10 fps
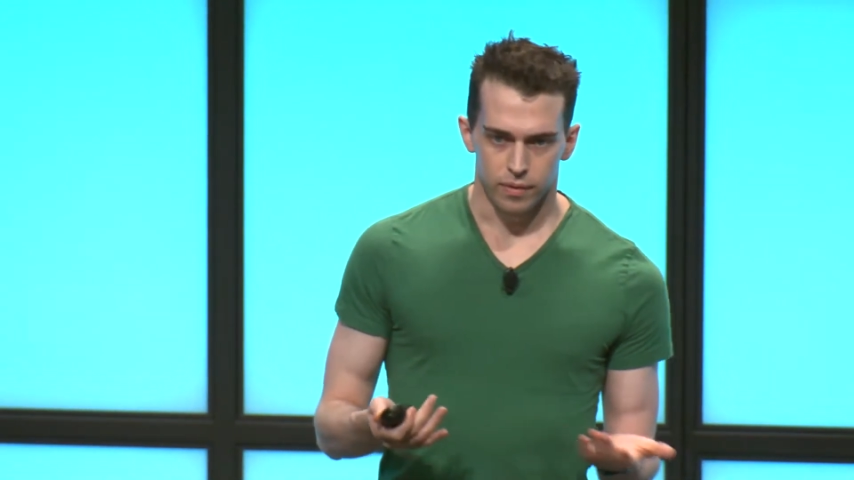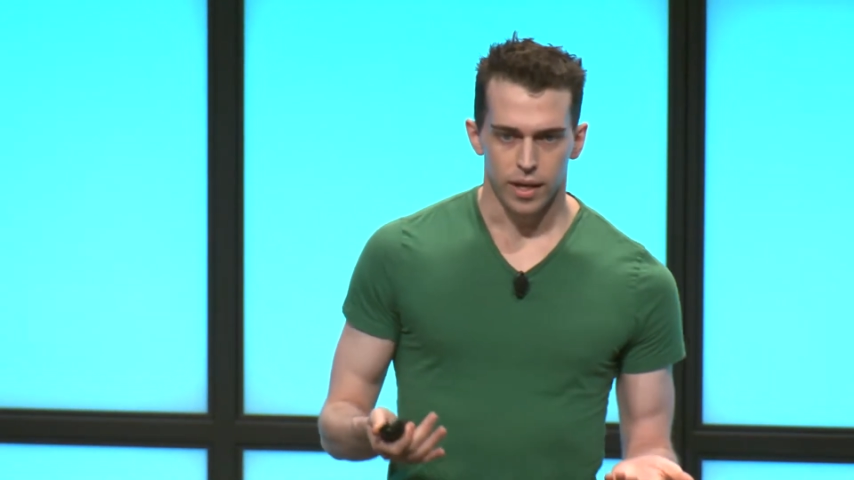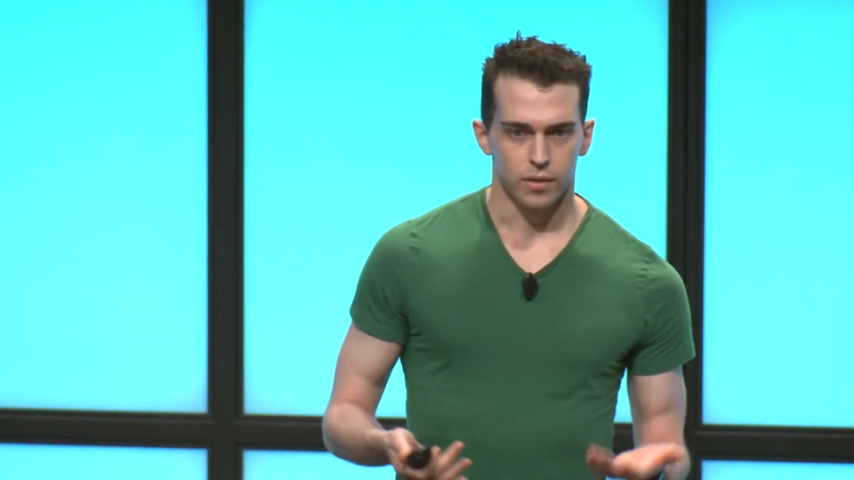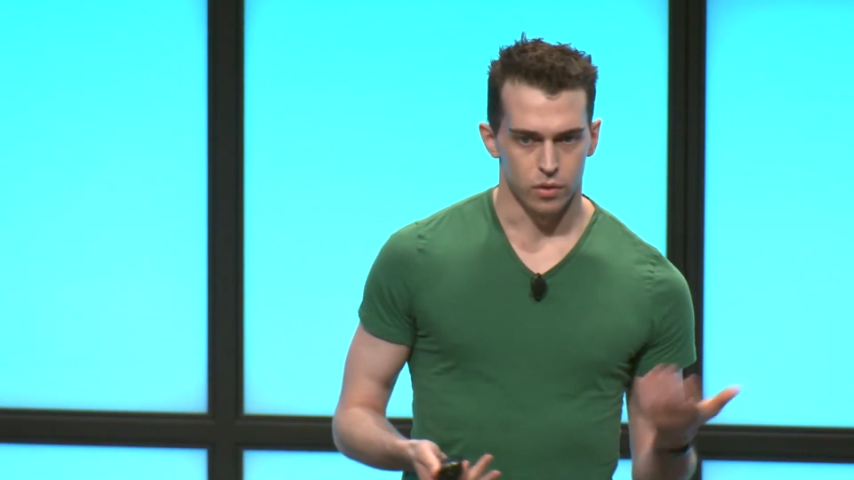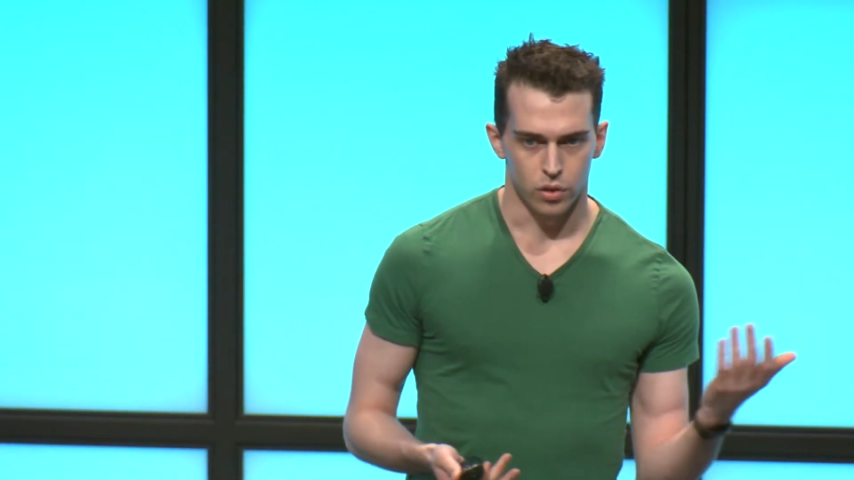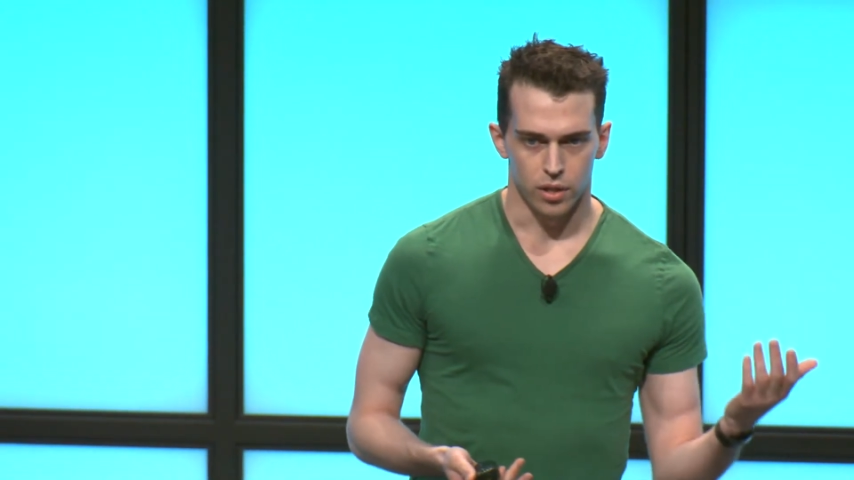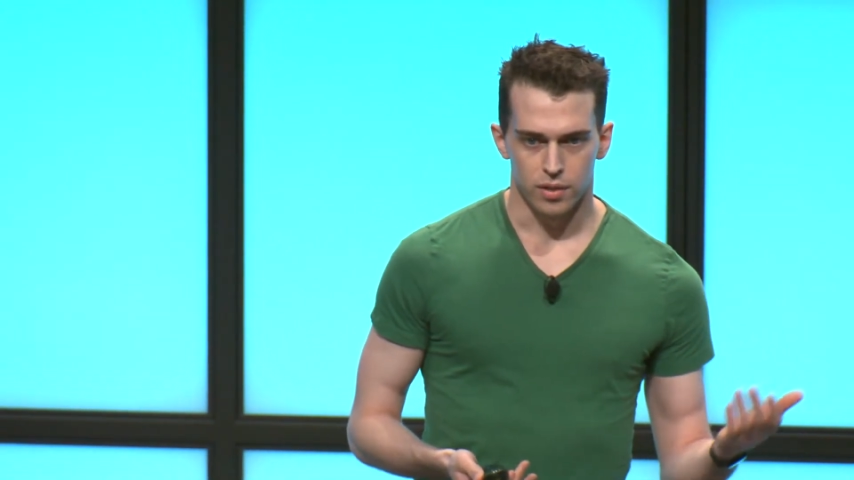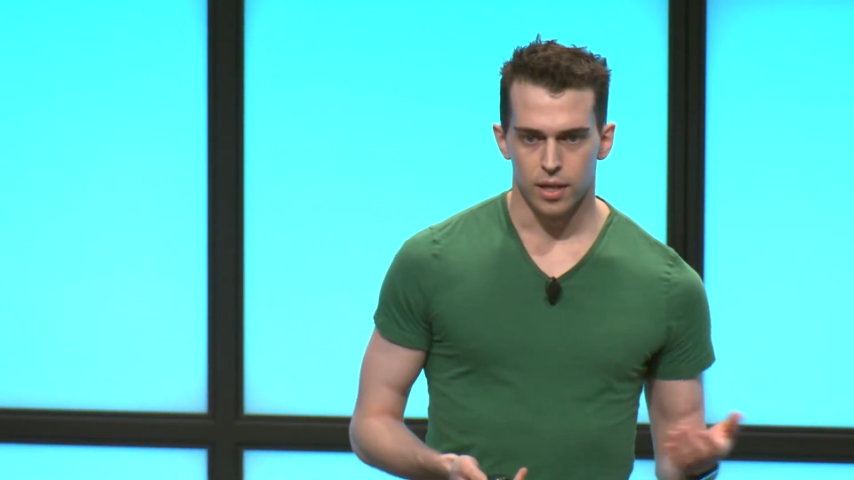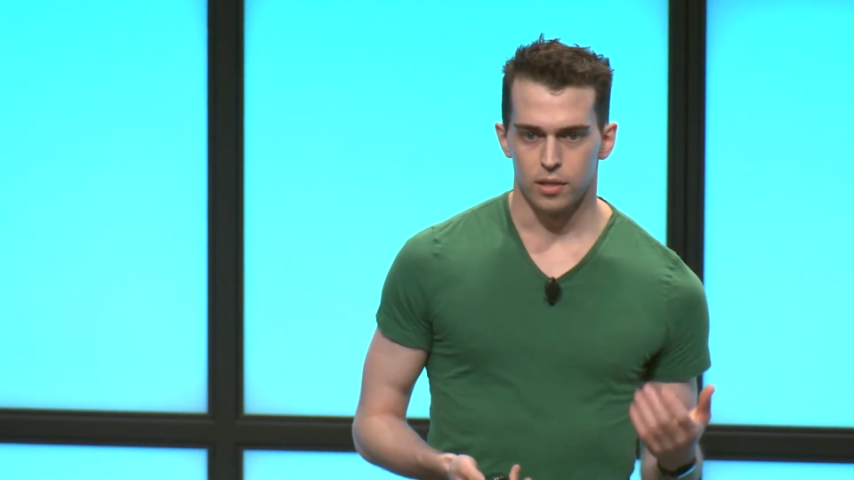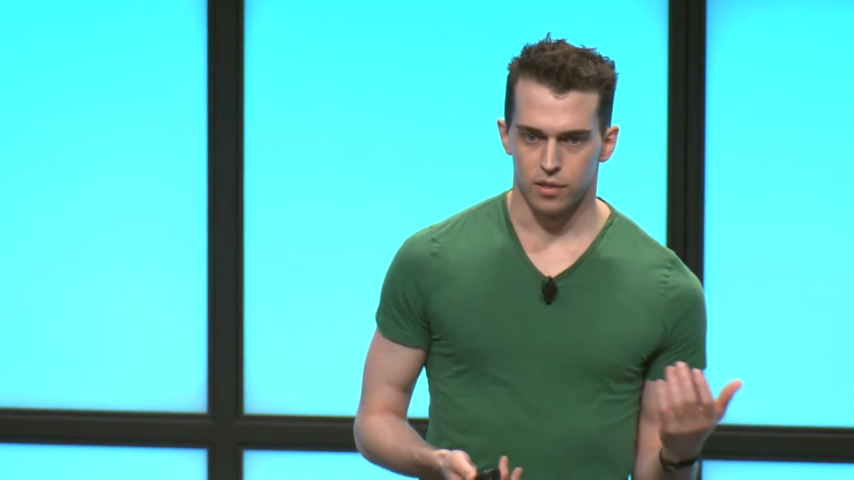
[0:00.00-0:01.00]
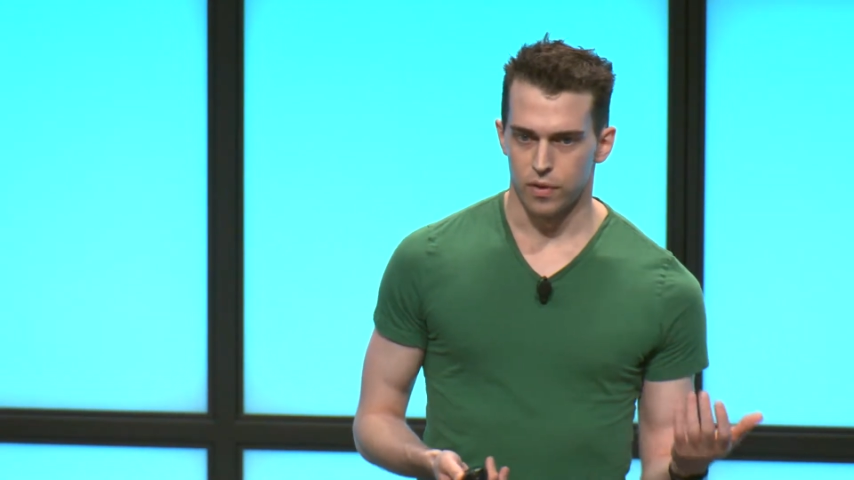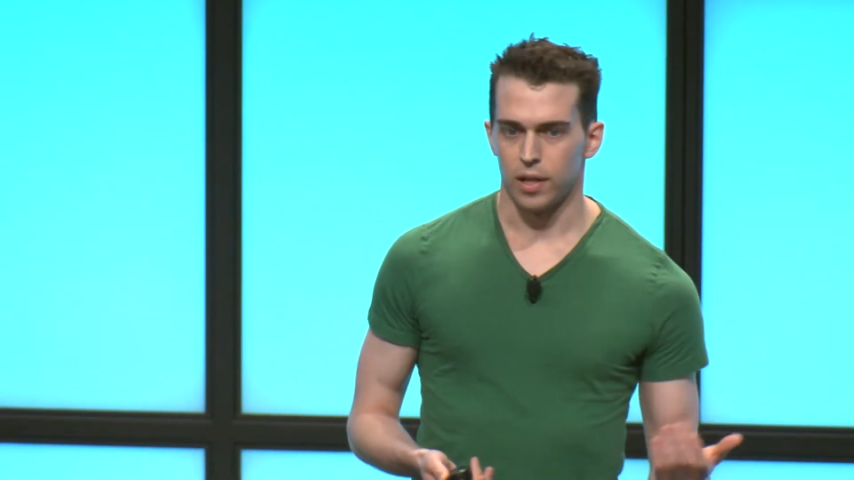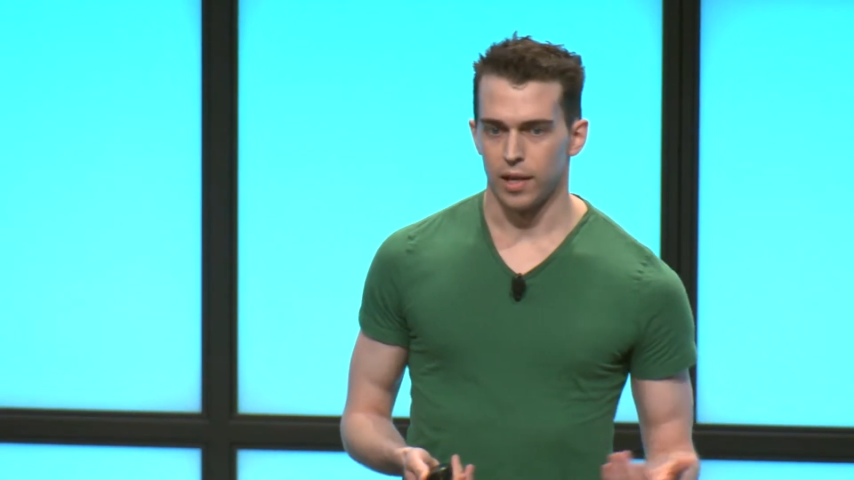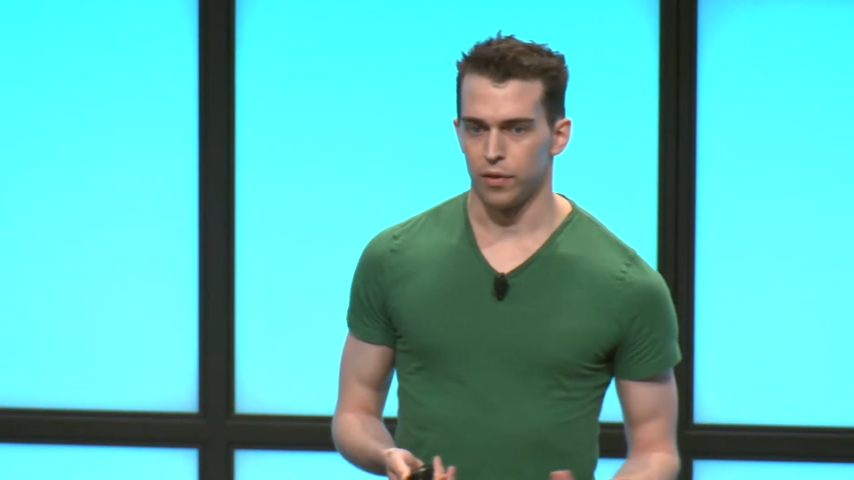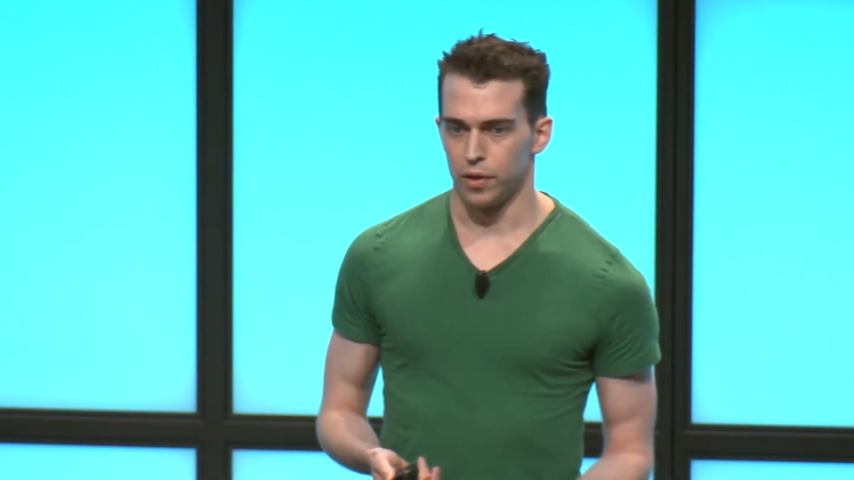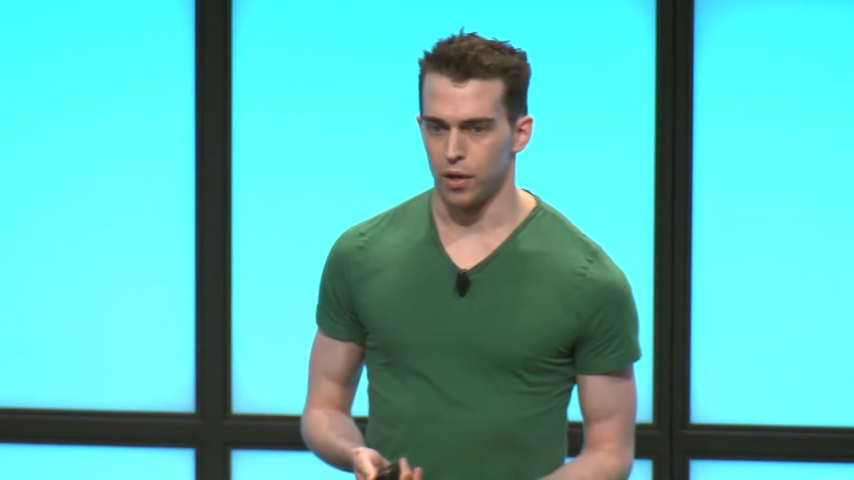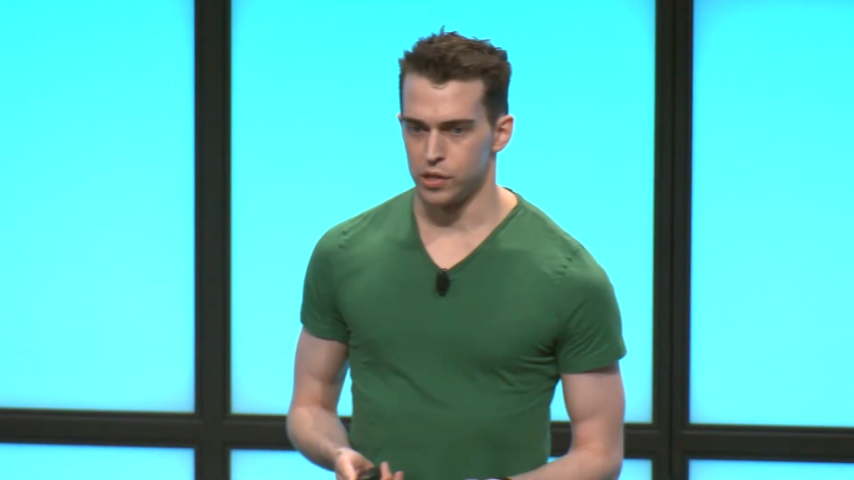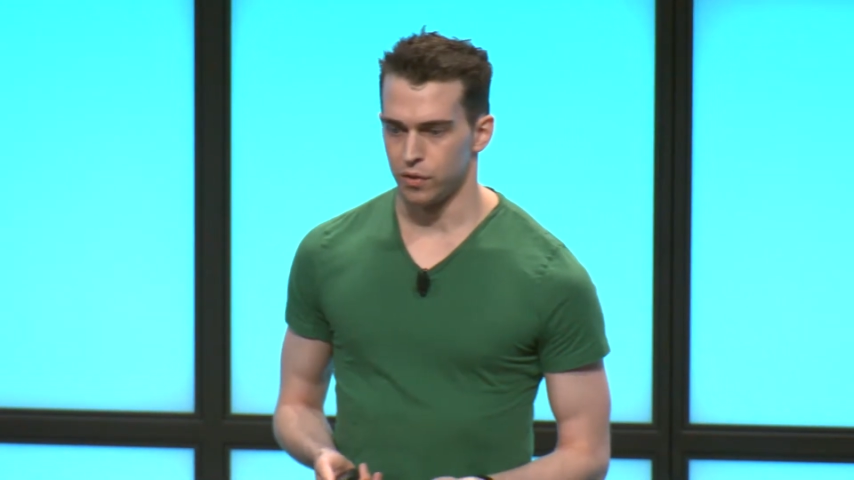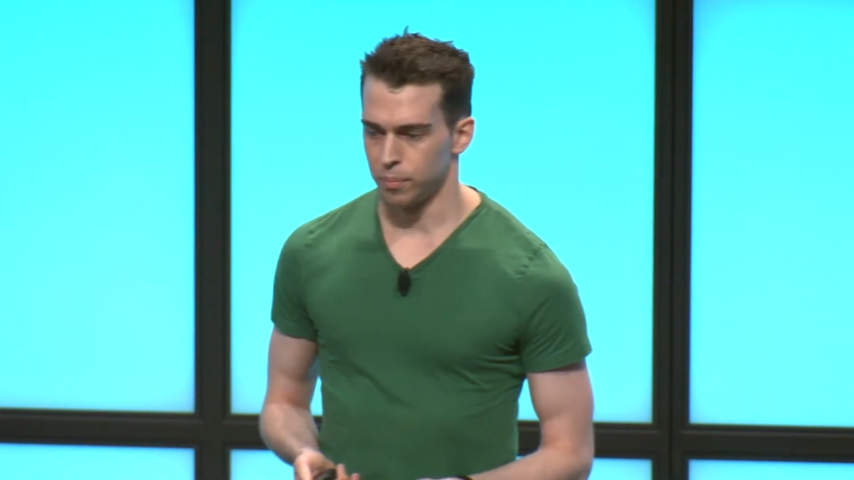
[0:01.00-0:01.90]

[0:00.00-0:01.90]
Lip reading: as Ojan said, savant-level knowledge of the